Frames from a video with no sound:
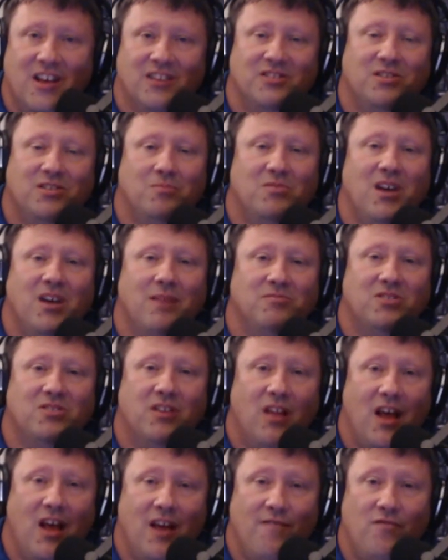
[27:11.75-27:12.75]
Sometimes
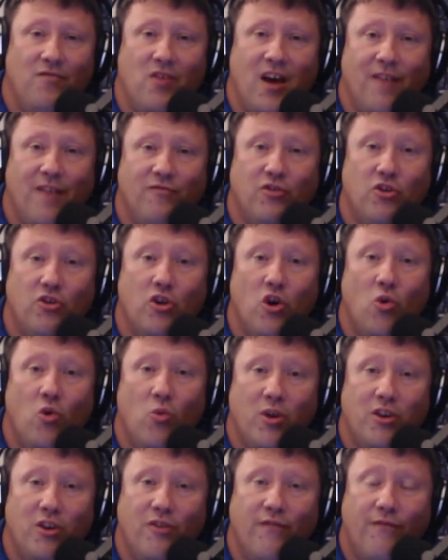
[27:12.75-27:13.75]
in life you have to know
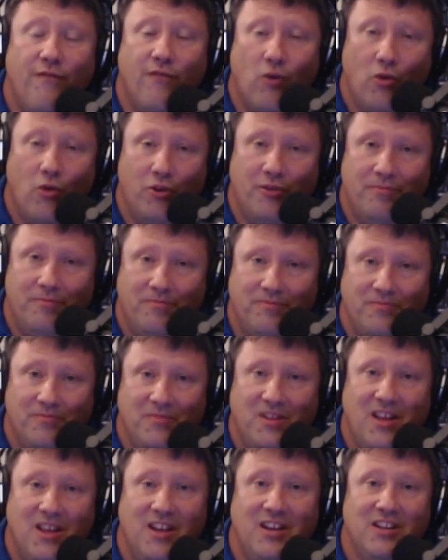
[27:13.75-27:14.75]
when to fold them,
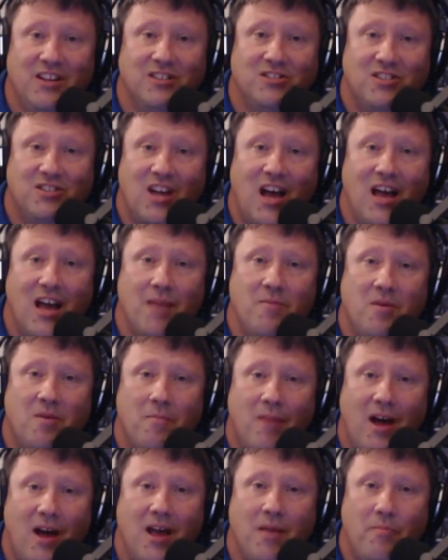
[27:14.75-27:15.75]
and it is time, in
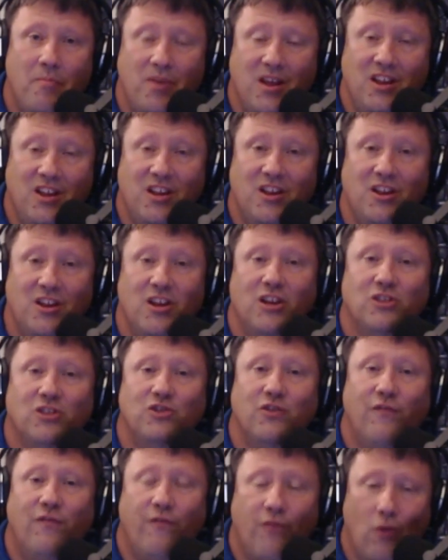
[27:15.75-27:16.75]
my opinion,
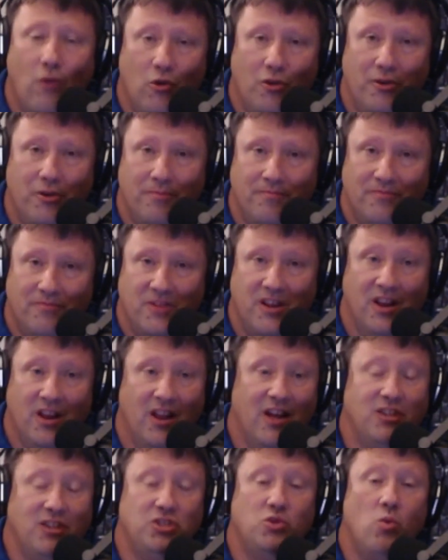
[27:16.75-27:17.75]
to fold them,
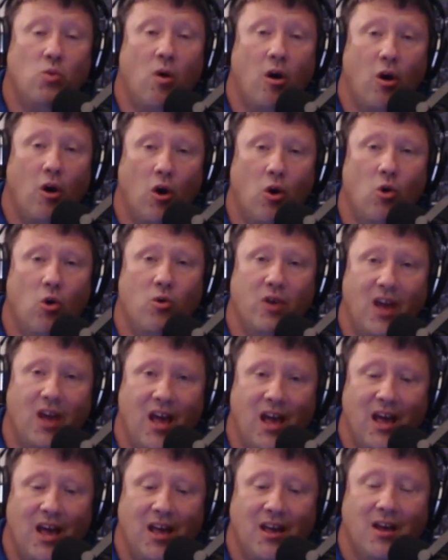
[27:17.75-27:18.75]
unless you are
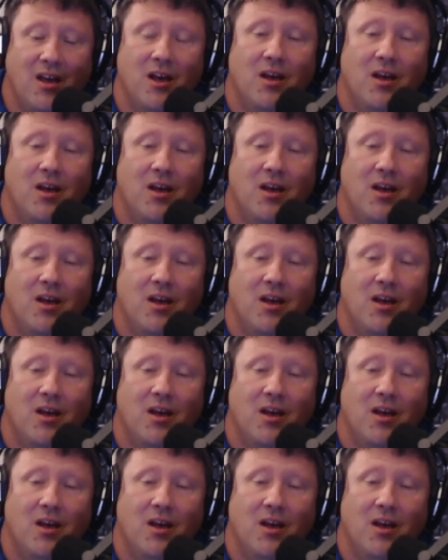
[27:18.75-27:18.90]
okay